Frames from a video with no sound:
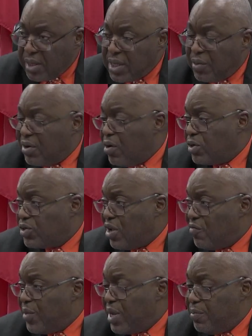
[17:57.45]
There would also
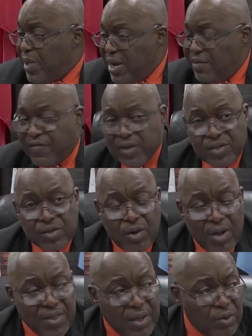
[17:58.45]
have been benefits to
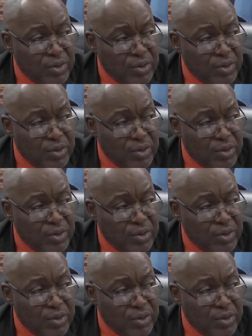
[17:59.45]
other